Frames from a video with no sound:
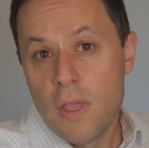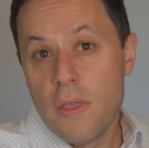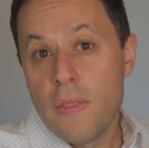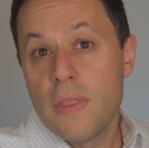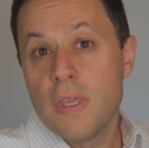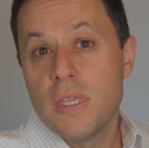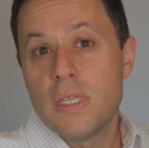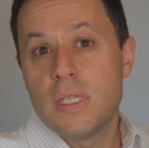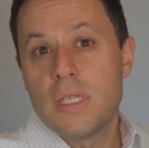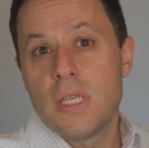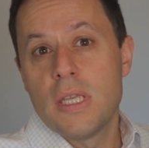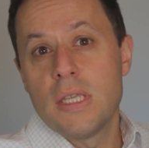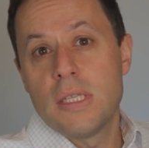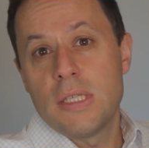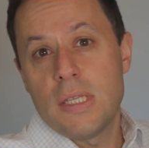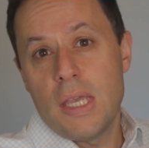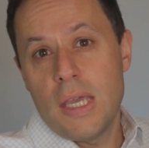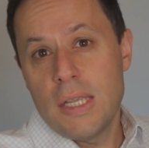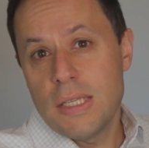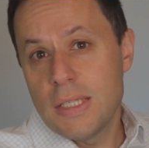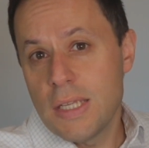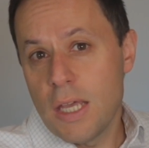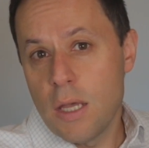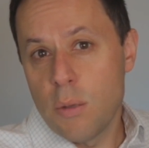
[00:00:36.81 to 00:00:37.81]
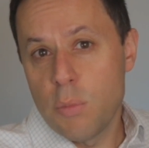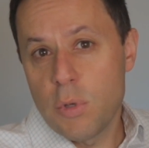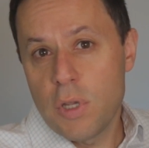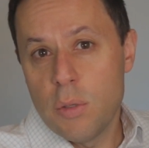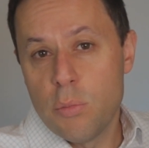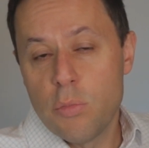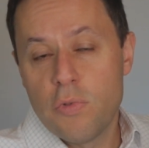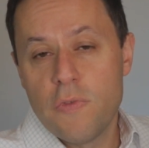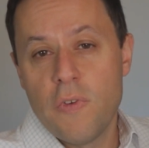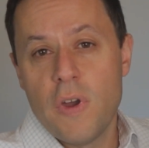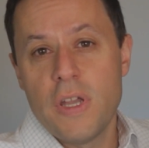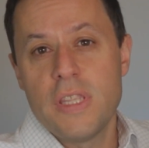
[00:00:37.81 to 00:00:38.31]
This setup
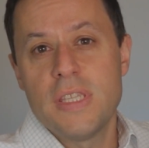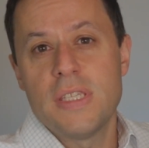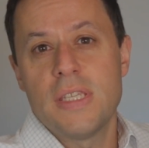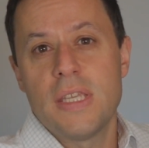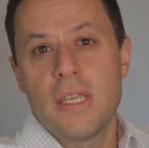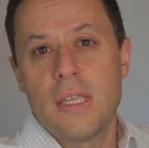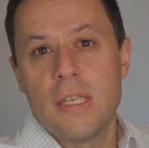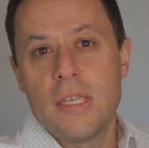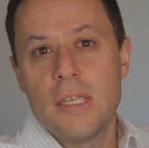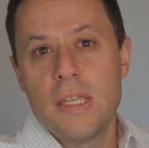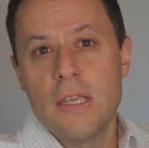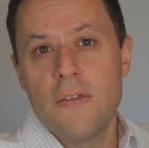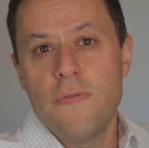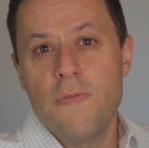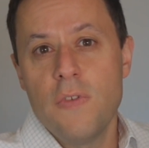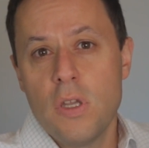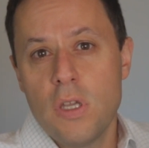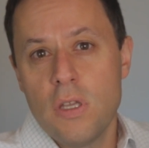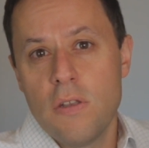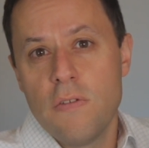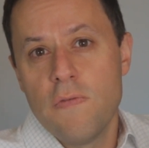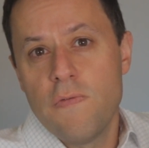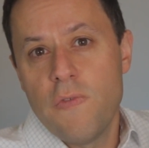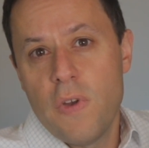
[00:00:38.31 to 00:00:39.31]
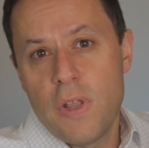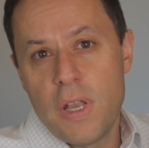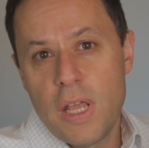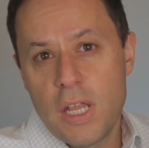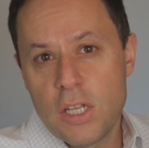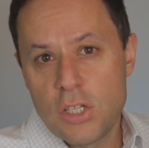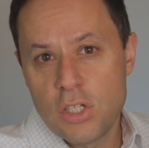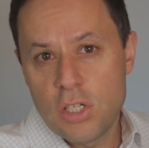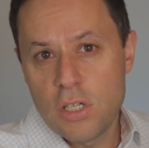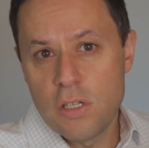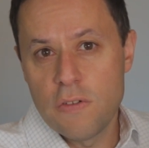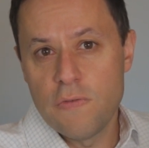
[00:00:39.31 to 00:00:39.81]
can provide significant
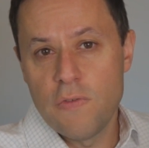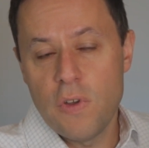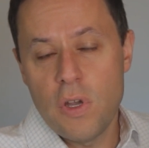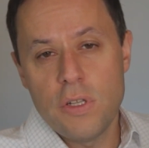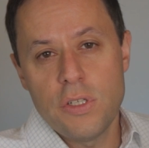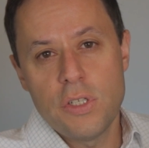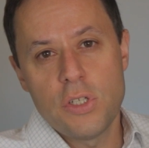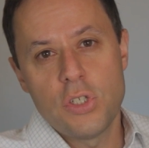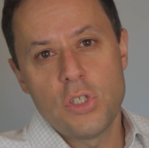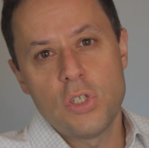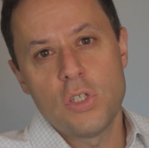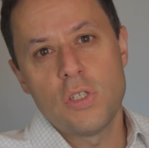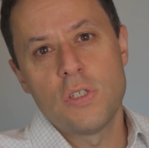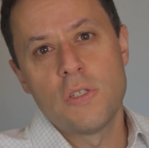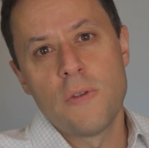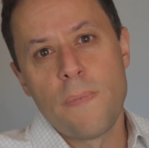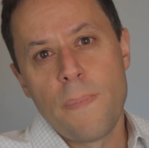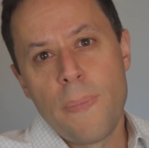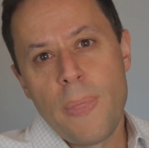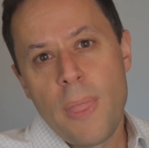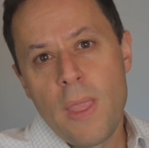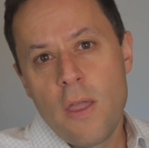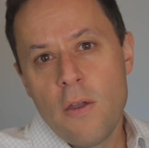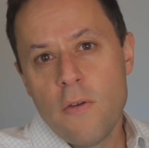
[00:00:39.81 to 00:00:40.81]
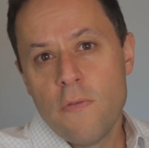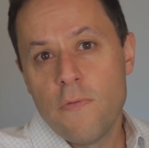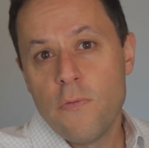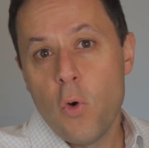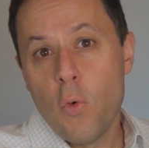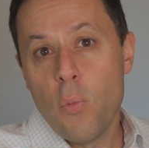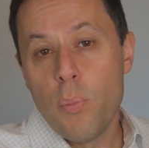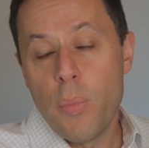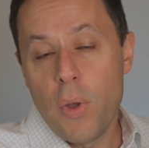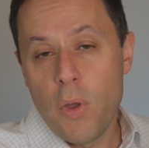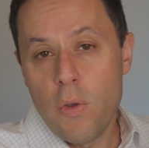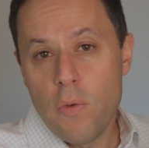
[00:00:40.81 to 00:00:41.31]
financial advantages
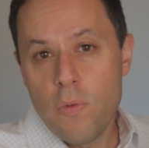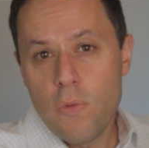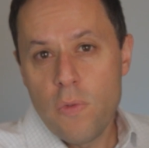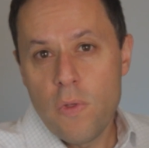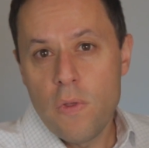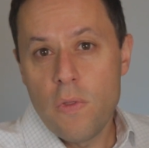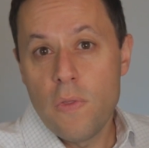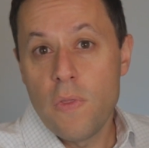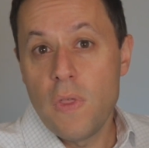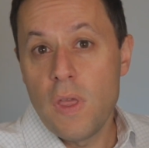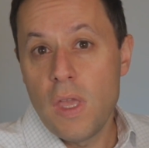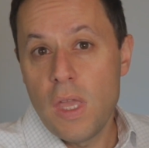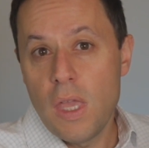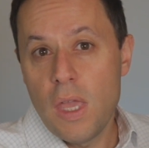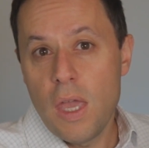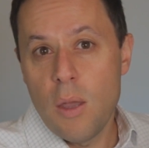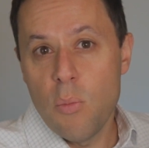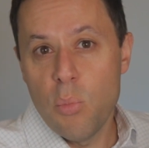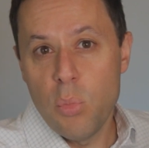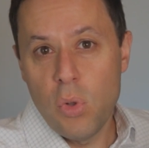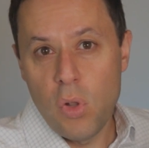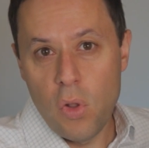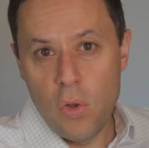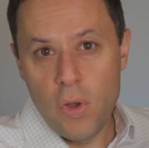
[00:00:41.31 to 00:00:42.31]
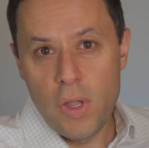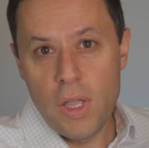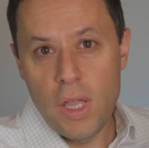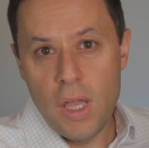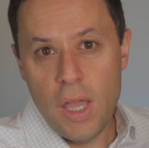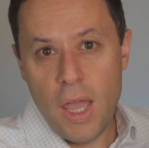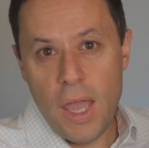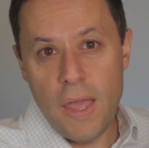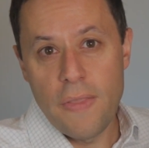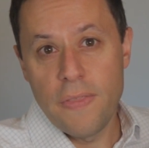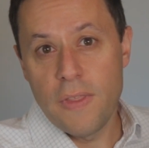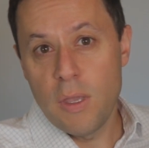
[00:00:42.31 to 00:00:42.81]
for both the employer
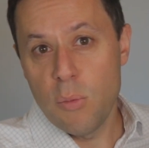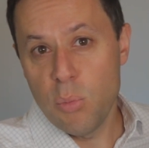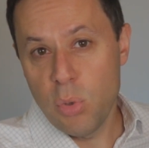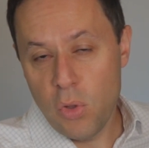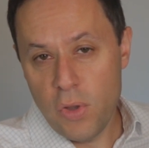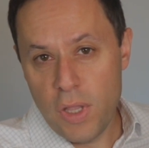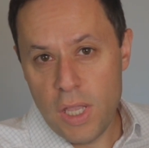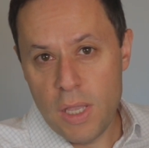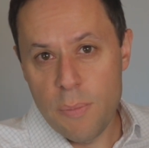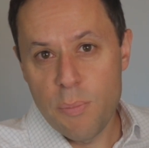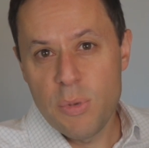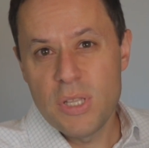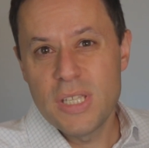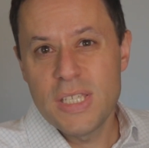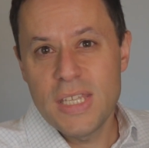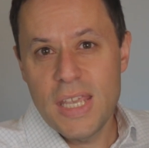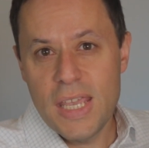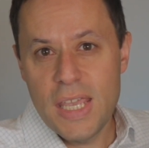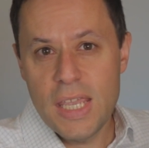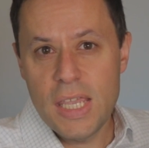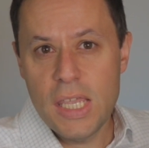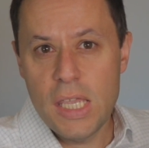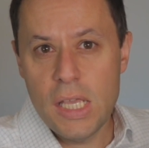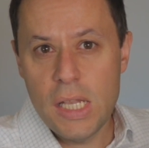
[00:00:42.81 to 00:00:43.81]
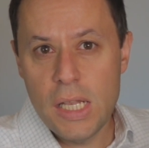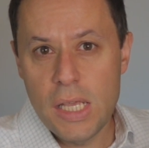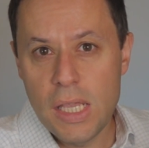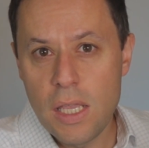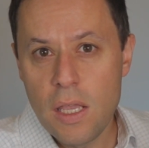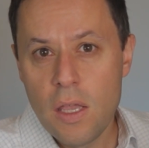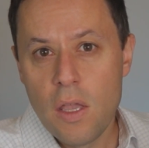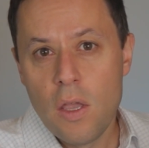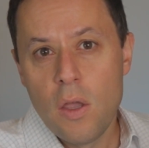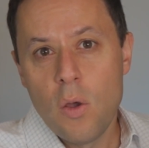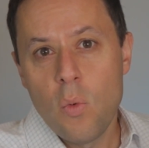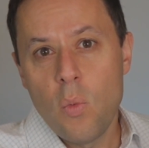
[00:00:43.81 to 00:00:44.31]
and the employee, particularly
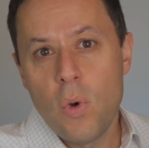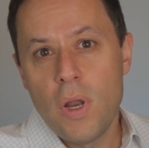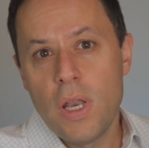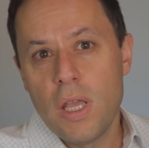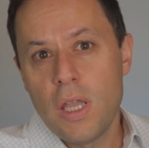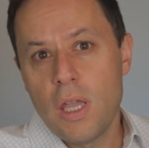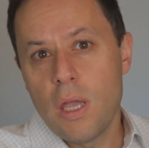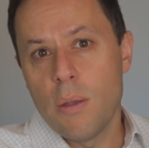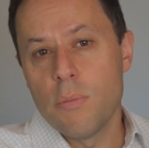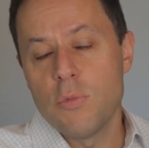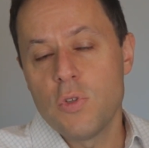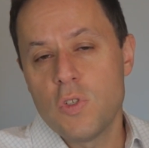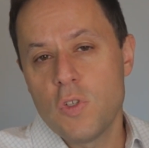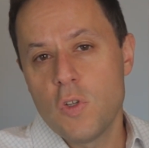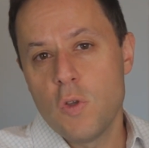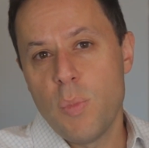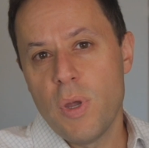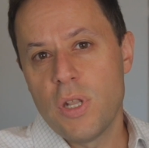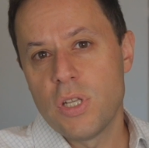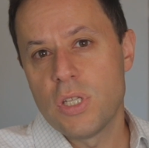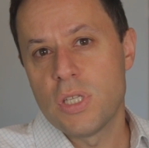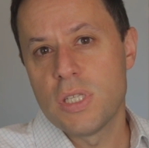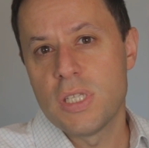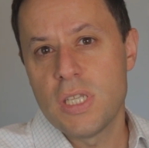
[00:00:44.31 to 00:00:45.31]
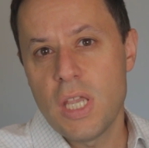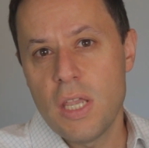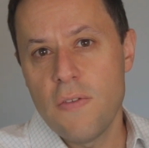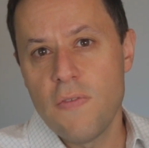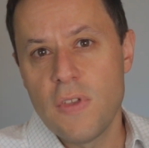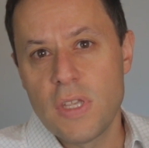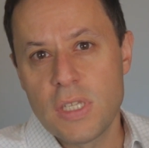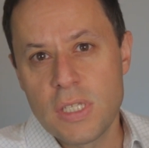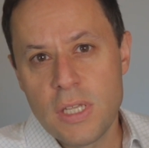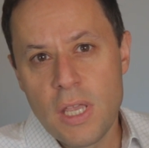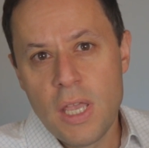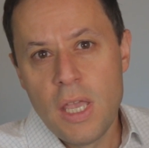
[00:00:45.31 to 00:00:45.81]
when it comes to pension
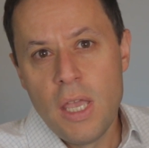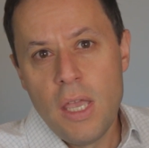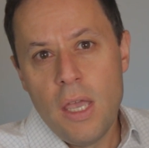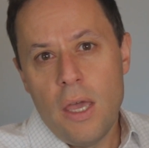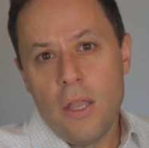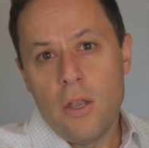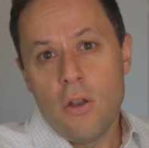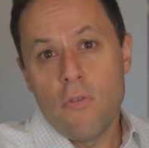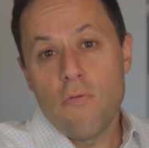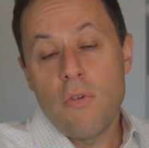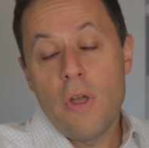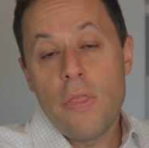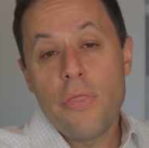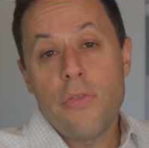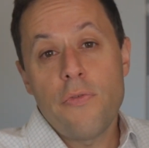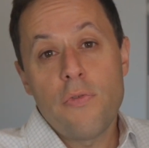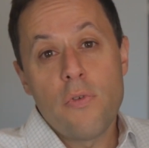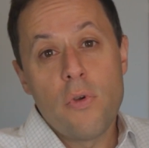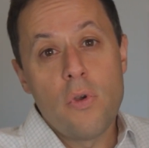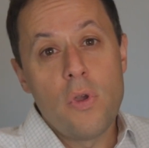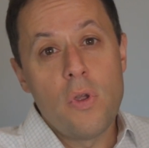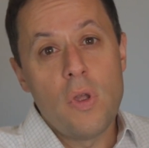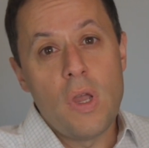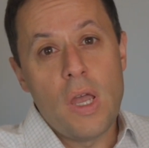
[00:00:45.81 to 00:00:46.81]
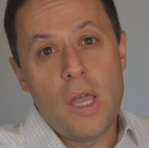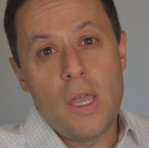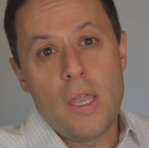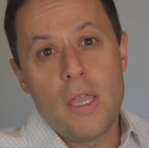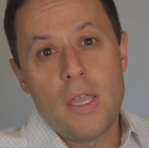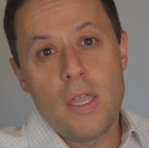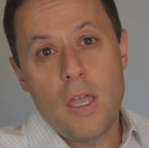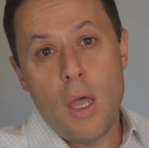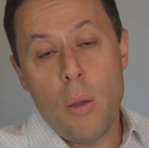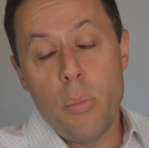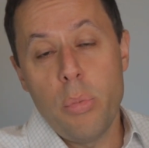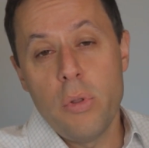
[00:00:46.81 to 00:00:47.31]
savings. And I'll run through a
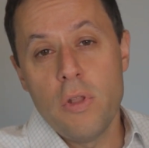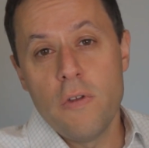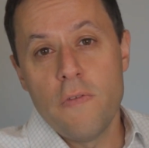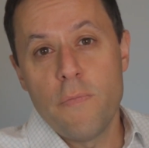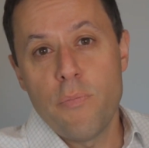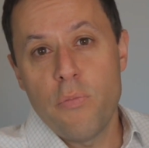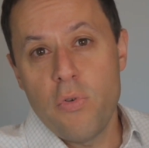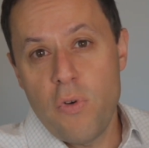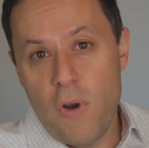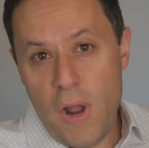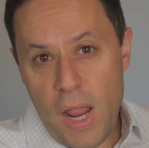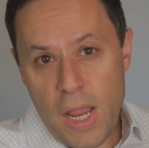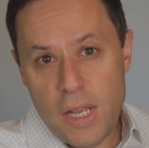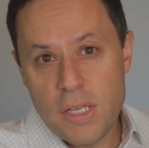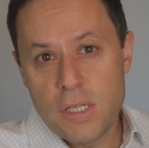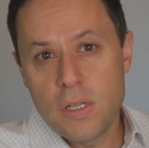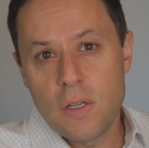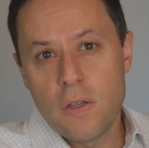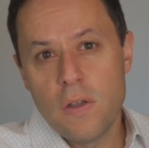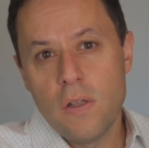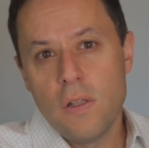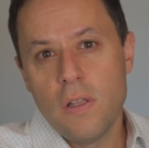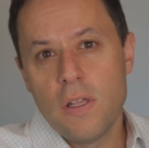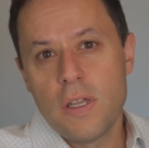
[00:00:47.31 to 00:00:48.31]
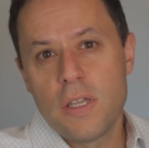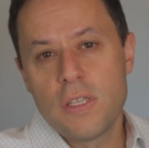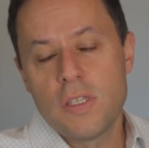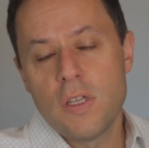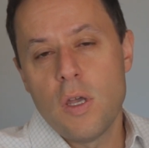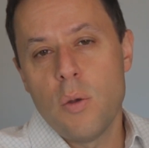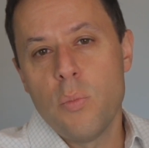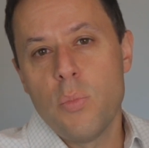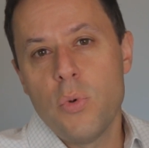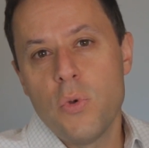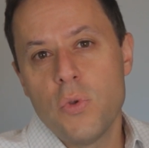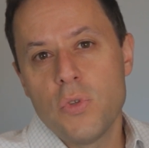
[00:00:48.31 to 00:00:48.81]
couple of practical
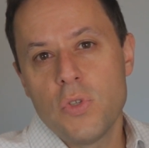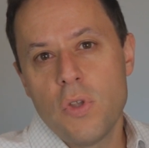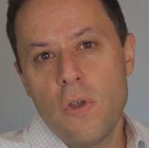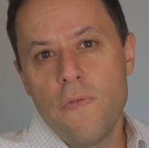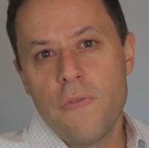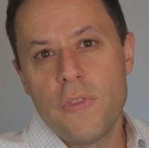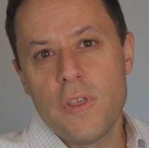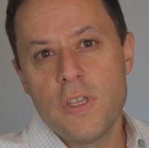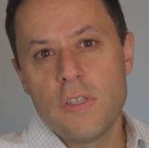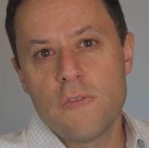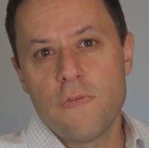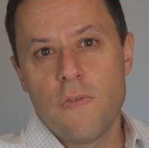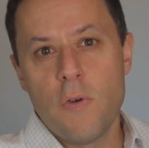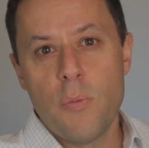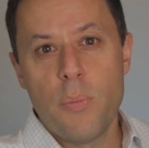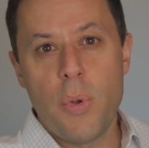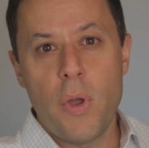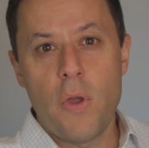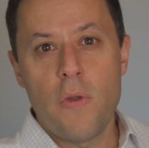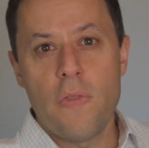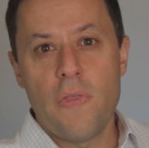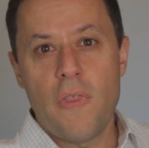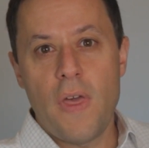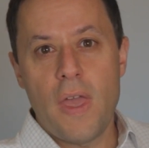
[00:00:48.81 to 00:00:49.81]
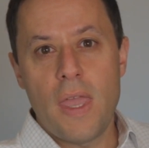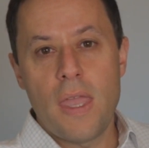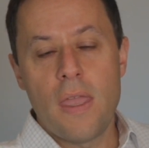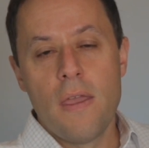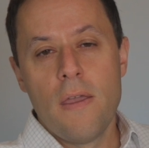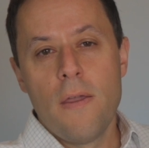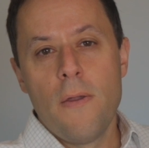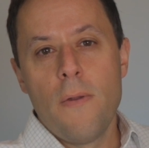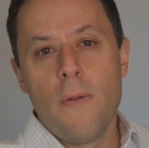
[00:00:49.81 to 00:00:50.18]
examples of this for both a